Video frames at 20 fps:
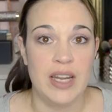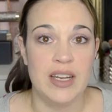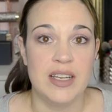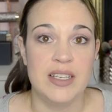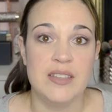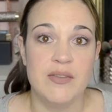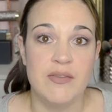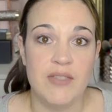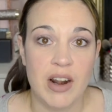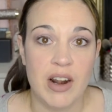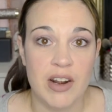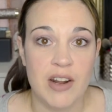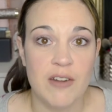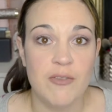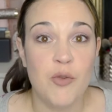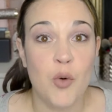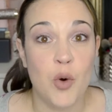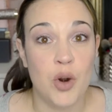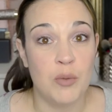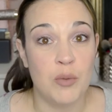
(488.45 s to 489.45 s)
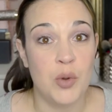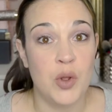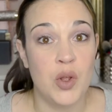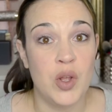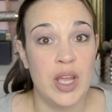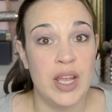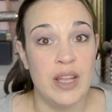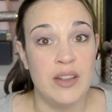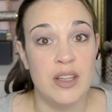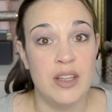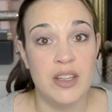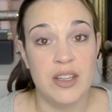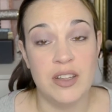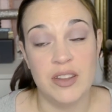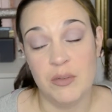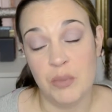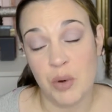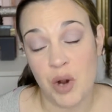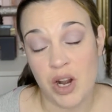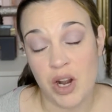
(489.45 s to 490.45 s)
It's very affordable, and
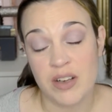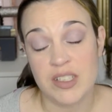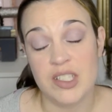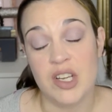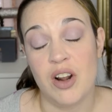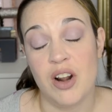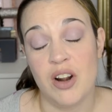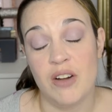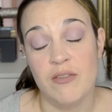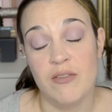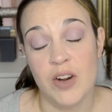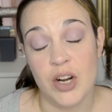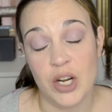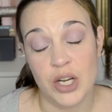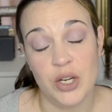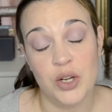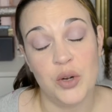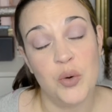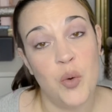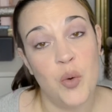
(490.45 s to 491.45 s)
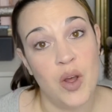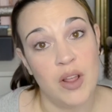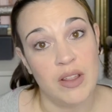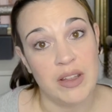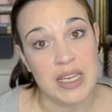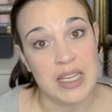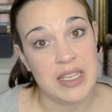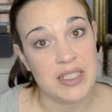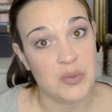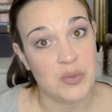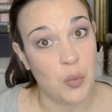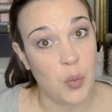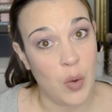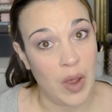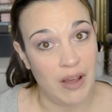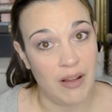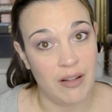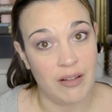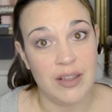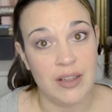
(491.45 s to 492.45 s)
the products are very good quality as
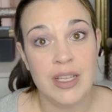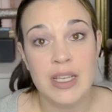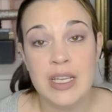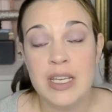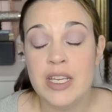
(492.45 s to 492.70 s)
well.